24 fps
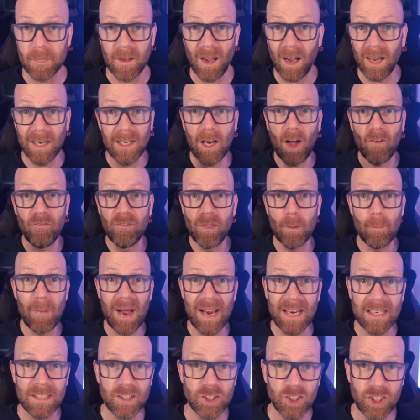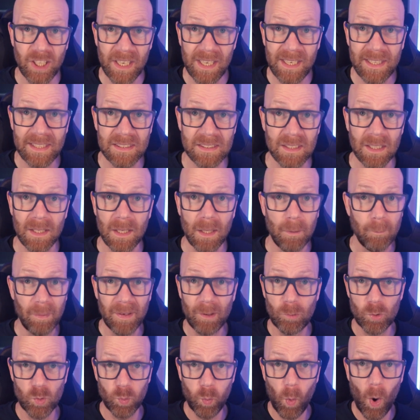I love the mac and cheese, but
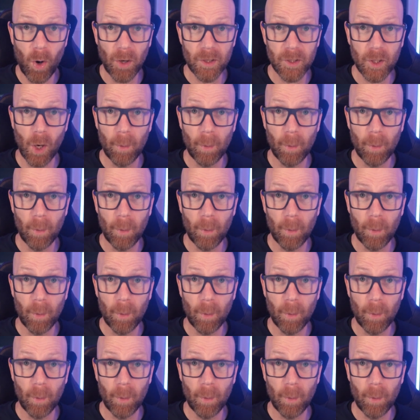there was one